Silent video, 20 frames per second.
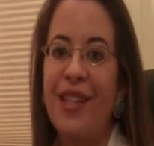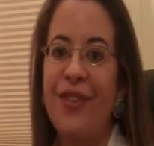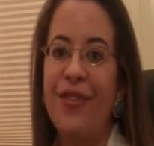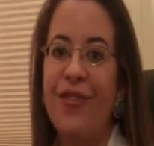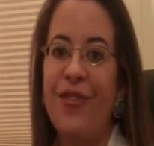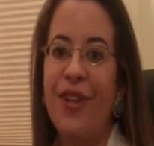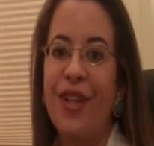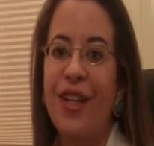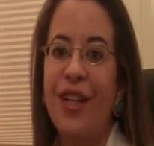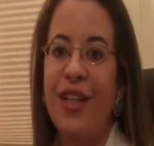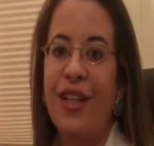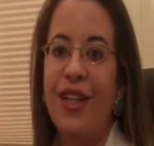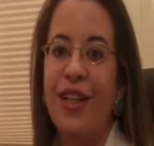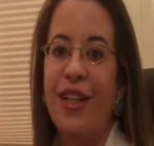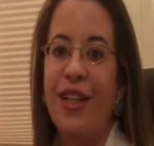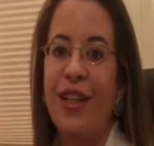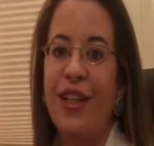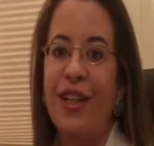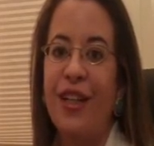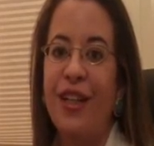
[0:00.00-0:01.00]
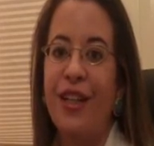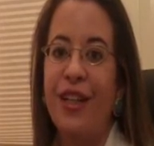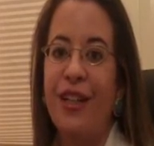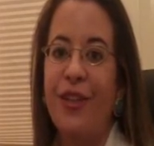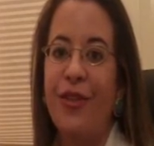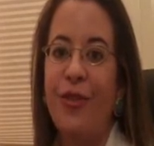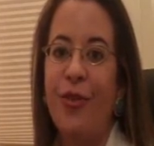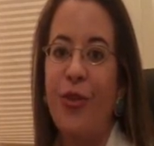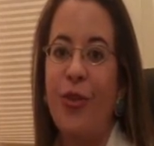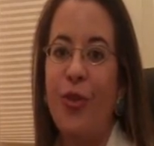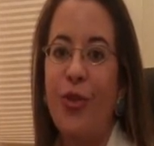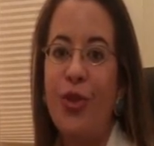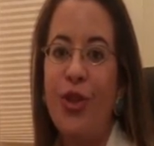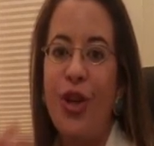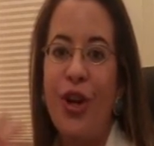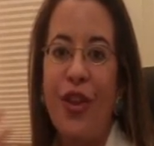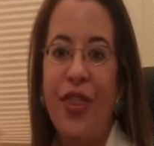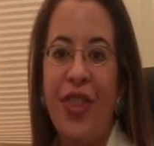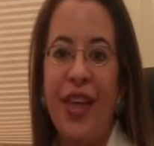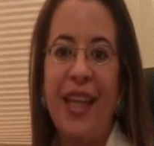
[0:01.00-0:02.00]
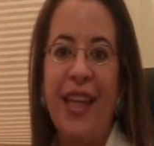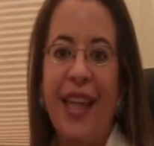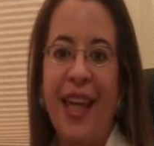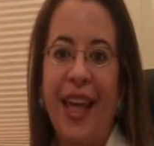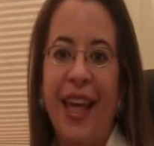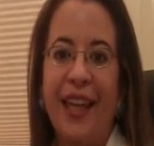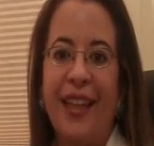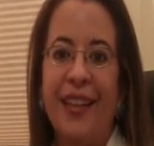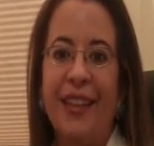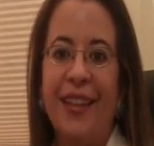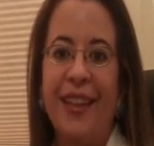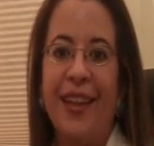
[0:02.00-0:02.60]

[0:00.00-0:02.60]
of your thinking.